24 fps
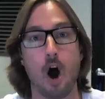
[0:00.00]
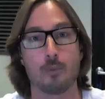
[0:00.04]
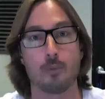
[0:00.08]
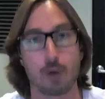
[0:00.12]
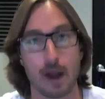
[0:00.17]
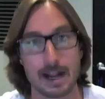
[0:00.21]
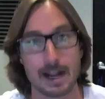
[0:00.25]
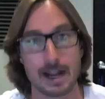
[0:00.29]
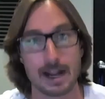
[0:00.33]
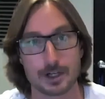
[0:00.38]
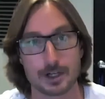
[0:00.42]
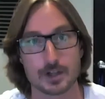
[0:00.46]
our
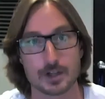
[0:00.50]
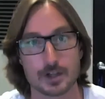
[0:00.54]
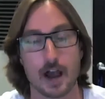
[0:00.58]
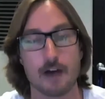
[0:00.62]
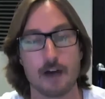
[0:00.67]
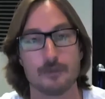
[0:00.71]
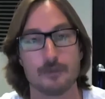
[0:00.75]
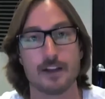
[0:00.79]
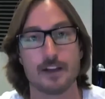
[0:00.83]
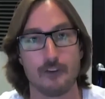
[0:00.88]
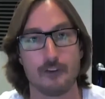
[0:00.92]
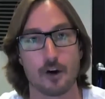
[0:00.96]
branches
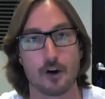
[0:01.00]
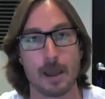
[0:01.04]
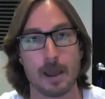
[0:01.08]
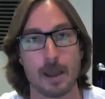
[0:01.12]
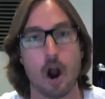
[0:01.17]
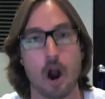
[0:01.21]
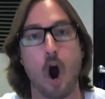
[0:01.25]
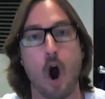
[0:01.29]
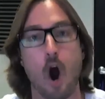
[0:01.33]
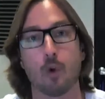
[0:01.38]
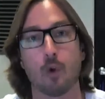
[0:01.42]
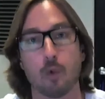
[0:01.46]
of
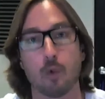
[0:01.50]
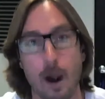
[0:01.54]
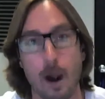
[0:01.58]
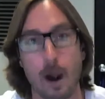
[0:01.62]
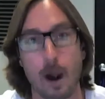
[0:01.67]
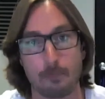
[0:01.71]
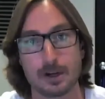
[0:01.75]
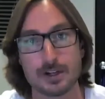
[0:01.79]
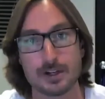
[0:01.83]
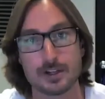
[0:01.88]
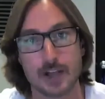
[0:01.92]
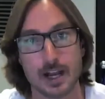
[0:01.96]
government, our
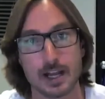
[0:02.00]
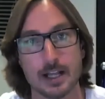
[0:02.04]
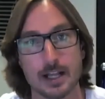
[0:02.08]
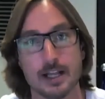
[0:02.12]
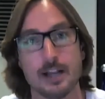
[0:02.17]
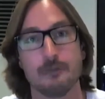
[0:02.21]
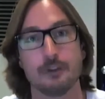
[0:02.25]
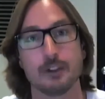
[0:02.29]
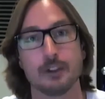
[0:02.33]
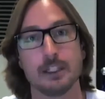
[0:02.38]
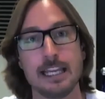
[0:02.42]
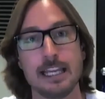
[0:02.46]

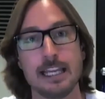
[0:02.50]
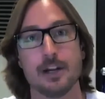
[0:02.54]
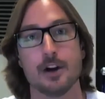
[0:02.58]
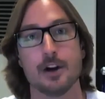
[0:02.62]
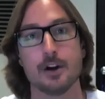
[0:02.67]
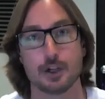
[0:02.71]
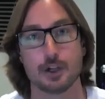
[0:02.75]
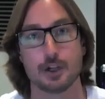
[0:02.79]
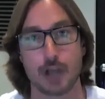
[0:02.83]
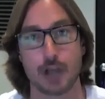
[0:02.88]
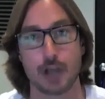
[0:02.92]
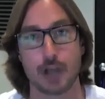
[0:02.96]
representative
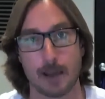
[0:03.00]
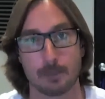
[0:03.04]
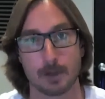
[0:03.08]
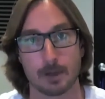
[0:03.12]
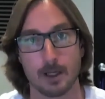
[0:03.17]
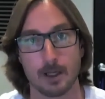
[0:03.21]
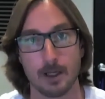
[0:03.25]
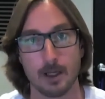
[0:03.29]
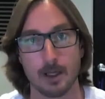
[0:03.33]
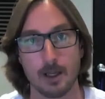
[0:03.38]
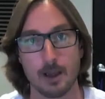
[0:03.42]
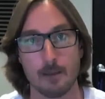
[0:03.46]
leadership,
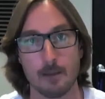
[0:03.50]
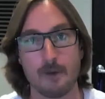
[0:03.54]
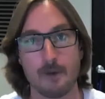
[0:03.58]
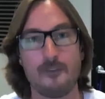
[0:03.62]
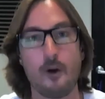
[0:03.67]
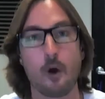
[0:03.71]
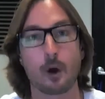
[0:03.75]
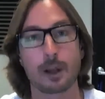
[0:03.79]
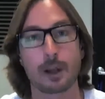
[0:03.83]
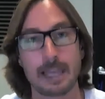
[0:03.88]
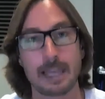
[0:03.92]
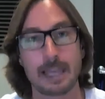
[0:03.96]

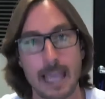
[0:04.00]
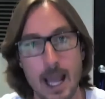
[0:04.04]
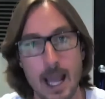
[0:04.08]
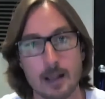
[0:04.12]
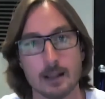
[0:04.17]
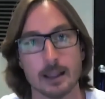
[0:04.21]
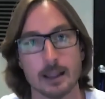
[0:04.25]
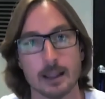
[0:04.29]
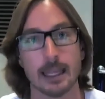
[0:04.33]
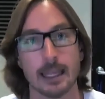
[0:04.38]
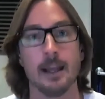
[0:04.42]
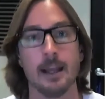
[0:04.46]
before
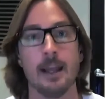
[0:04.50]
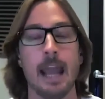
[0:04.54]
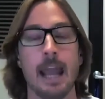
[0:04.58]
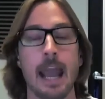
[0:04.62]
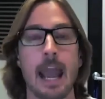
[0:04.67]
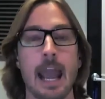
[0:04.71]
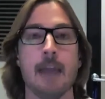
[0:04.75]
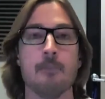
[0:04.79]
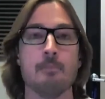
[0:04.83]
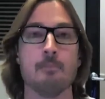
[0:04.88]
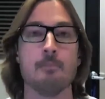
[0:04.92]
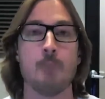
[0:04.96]
killing
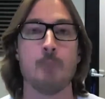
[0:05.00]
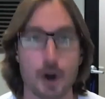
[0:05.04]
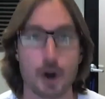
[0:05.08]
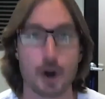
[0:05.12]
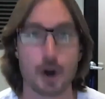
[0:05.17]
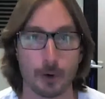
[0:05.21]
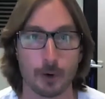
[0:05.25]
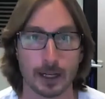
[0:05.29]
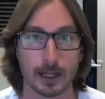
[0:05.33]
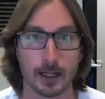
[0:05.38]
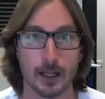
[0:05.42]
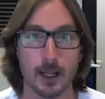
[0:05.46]
and
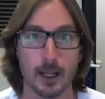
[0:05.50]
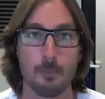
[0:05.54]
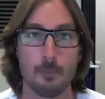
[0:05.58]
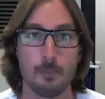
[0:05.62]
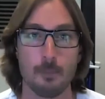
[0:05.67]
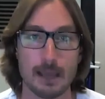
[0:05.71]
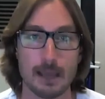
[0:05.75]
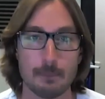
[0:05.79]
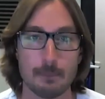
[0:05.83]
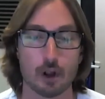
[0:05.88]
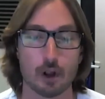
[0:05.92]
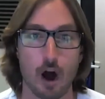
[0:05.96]
murdering
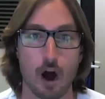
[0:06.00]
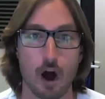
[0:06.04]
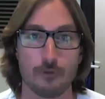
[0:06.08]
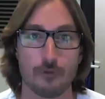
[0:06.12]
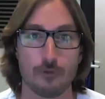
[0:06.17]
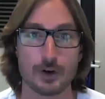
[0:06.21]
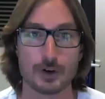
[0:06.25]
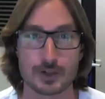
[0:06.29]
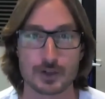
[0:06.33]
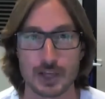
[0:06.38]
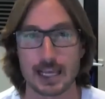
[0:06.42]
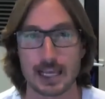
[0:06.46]
people
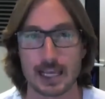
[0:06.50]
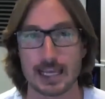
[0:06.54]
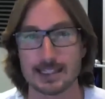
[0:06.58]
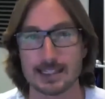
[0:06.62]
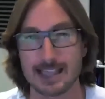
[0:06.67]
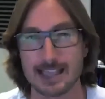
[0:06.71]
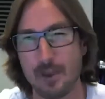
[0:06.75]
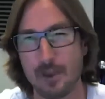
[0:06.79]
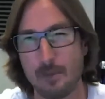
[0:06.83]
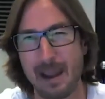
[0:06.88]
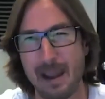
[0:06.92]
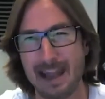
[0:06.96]
overseas.
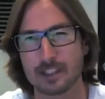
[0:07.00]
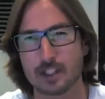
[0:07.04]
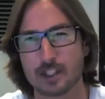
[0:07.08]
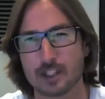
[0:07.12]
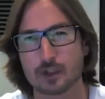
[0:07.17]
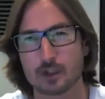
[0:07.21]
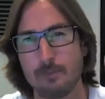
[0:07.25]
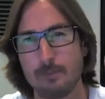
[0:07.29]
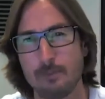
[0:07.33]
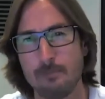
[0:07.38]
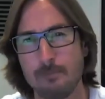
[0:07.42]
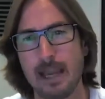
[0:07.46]
And the
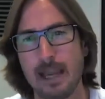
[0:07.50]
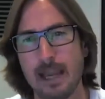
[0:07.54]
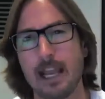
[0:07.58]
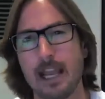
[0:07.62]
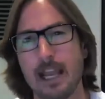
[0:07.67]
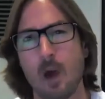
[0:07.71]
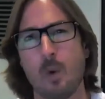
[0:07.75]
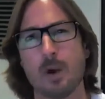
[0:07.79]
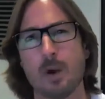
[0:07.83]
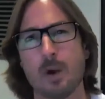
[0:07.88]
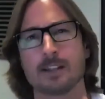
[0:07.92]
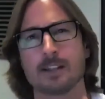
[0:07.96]
mainstream
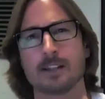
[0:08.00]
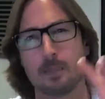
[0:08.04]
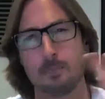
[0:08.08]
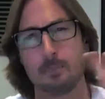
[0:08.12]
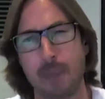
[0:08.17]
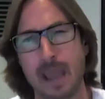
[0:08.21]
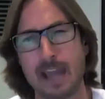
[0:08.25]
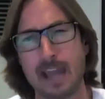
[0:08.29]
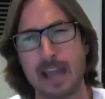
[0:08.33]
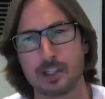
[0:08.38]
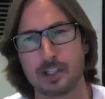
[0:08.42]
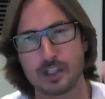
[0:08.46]
media wants to
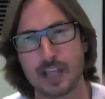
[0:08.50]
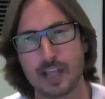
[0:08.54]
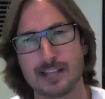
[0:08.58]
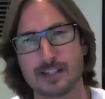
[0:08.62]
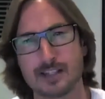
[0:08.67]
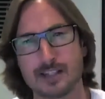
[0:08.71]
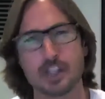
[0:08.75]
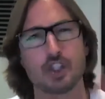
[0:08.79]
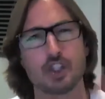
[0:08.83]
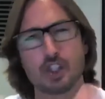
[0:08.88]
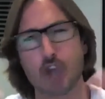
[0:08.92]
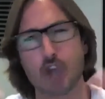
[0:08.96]
pitch
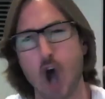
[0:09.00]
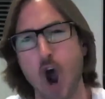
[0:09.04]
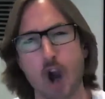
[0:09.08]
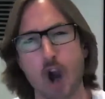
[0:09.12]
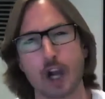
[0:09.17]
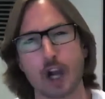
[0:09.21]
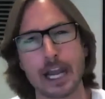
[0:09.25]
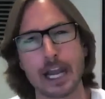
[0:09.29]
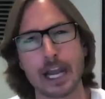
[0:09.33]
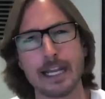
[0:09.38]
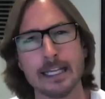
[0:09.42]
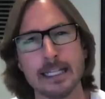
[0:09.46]
this as
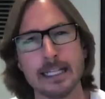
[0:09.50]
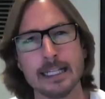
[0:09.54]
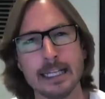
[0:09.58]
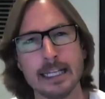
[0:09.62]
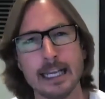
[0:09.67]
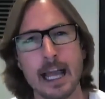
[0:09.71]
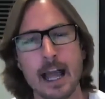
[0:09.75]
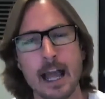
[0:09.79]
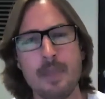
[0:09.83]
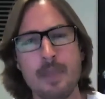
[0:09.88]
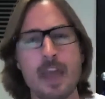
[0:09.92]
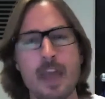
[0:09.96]
targeted.
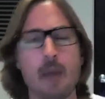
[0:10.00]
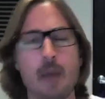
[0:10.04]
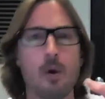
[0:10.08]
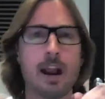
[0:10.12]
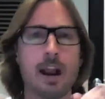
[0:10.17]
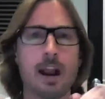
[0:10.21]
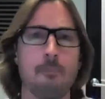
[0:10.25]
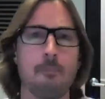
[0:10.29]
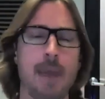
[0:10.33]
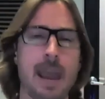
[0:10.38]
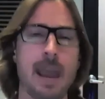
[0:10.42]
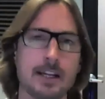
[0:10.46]
They
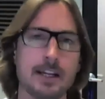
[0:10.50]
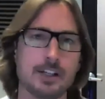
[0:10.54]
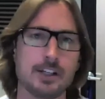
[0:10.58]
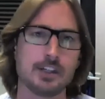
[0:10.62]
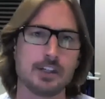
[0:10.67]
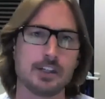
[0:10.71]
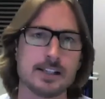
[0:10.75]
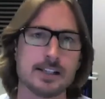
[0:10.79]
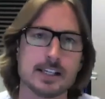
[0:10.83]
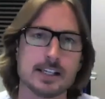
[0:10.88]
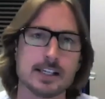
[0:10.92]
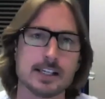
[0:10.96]
want to pitch
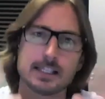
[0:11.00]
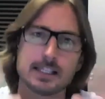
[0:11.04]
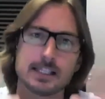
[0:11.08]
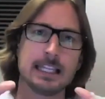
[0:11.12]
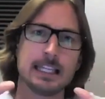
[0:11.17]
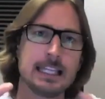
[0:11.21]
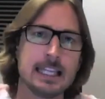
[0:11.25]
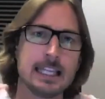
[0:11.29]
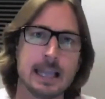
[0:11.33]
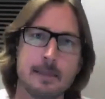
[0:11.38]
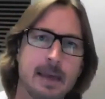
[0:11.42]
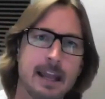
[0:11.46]
this as
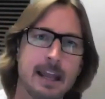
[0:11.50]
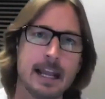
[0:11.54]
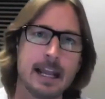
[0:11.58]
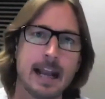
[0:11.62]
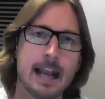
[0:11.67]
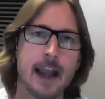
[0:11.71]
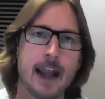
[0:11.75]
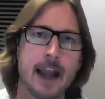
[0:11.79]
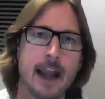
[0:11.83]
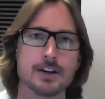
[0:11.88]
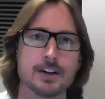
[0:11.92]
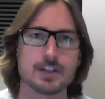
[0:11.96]
limited
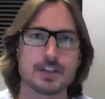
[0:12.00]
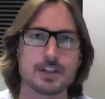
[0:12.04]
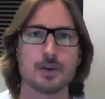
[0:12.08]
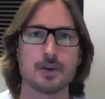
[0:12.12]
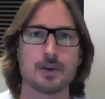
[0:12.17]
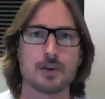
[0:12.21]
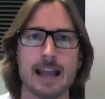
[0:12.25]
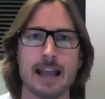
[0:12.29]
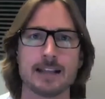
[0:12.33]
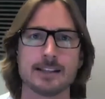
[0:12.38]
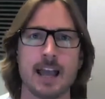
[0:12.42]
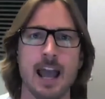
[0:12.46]

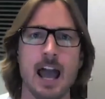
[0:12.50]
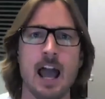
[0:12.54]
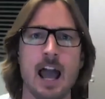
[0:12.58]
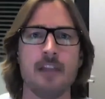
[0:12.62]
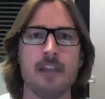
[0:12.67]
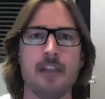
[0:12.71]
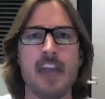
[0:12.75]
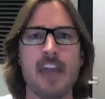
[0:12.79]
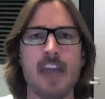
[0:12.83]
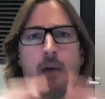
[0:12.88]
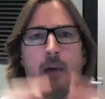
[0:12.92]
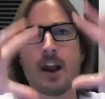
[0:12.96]
airstrikes.
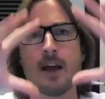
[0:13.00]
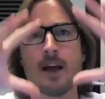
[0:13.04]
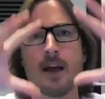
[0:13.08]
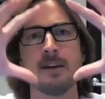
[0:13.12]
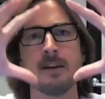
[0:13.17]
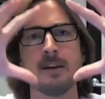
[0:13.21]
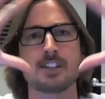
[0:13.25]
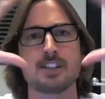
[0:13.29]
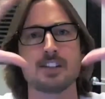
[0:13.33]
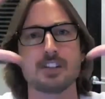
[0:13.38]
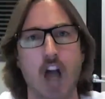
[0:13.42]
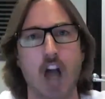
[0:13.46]
They want to
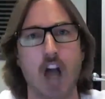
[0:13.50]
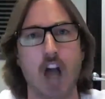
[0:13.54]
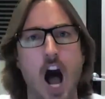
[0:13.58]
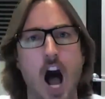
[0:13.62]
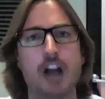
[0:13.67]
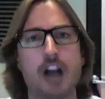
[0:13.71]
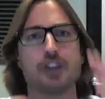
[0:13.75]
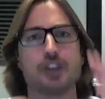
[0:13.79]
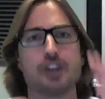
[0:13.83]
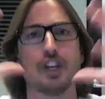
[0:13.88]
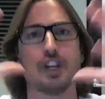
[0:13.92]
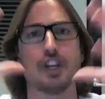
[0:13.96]

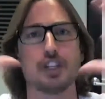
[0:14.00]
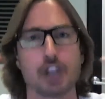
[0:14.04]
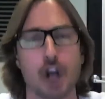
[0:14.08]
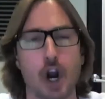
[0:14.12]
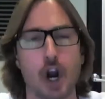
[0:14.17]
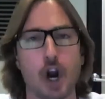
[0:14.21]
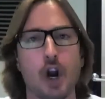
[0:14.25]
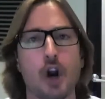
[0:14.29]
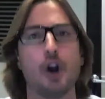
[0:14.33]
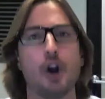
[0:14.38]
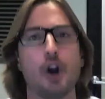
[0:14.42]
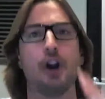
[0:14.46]
massage the
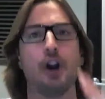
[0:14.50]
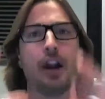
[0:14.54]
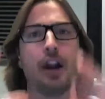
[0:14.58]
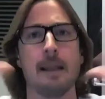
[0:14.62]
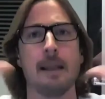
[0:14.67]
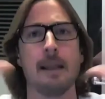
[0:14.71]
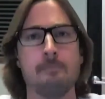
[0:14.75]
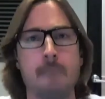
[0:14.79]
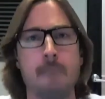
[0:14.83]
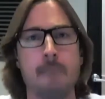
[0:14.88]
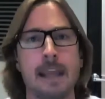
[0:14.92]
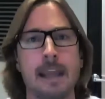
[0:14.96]
turd
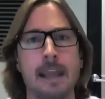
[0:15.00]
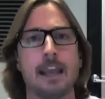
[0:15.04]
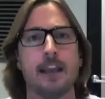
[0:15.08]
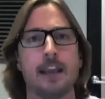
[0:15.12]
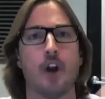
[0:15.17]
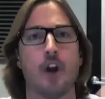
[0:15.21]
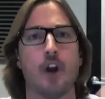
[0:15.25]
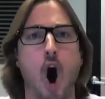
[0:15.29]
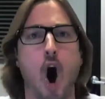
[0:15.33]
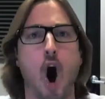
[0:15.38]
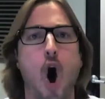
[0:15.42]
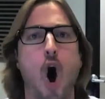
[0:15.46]
and make
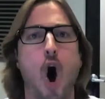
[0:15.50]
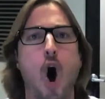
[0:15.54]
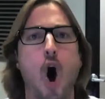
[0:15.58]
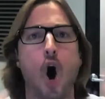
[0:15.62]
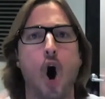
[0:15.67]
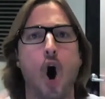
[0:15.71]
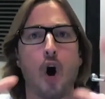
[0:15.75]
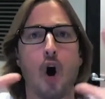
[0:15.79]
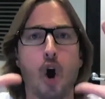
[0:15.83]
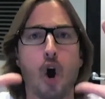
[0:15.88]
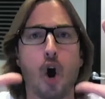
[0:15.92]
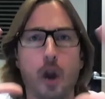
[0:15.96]
it
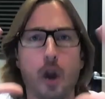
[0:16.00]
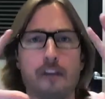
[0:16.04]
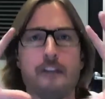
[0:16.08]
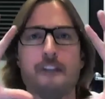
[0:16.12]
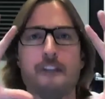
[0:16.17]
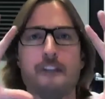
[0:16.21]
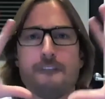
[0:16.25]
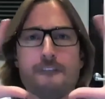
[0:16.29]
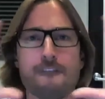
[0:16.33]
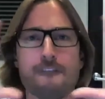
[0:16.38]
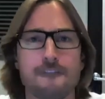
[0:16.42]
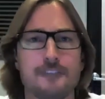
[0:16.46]
all
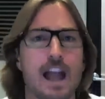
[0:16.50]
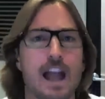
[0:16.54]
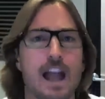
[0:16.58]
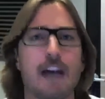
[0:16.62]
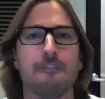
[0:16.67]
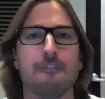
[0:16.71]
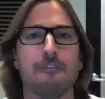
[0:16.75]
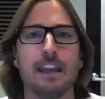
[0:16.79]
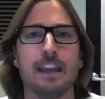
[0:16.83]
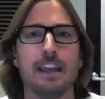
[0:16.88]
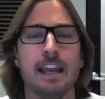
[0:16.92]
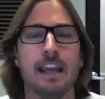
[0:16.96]

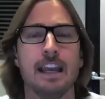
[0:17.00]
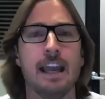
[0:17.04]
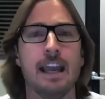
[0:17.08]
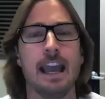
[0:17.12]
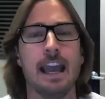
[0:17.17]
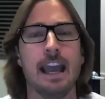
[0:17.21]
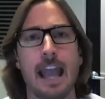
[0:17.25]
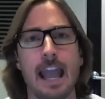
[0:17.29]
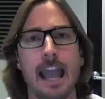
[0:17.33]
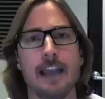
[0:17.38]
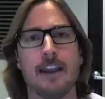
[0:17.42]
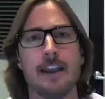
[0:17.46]
fluffy
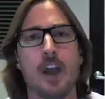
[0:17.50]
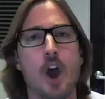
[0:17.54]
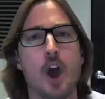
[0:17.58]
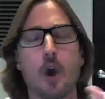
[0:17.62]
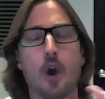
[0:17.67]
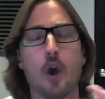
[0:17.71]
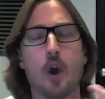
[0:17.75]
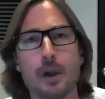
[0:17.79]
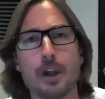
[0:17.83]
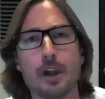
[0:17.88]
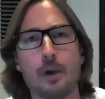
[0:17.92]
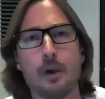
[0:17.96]
and
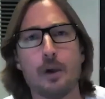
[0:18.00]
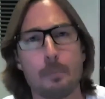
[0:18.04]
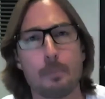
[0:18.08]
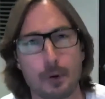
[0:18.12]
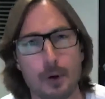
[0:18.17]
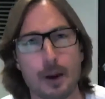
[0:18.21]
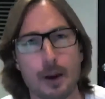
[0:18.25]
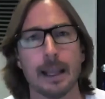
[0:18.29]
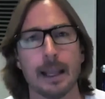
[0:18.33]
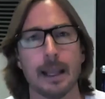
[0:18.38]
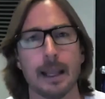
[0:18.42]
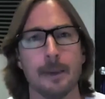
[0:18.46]
real
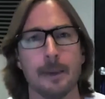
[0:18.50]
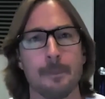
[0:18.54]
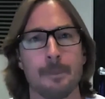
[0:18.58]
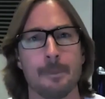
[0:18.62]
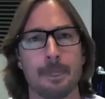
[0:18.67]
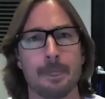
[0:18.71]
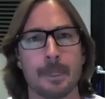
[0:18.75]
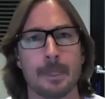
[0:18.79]
pretty.